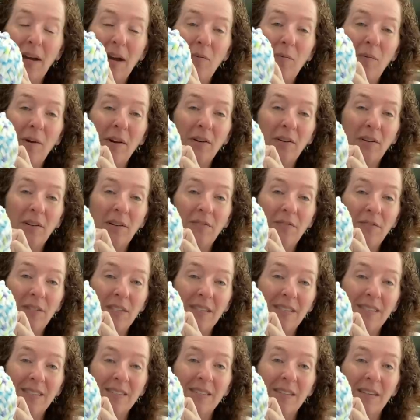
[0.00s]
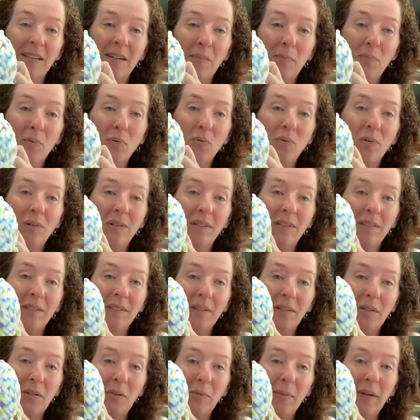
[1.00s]
I wonder if this is going to pool a
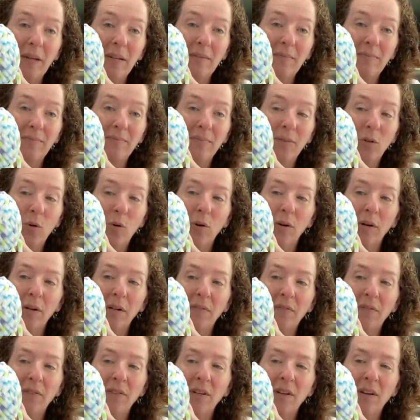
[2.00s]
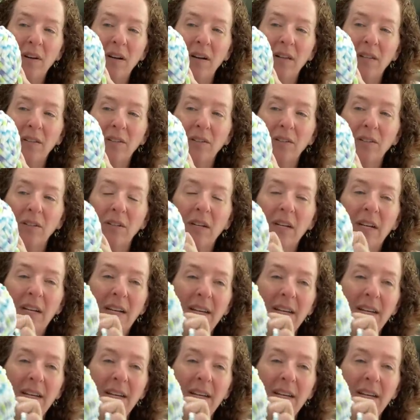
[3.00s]
little bit, or if the color,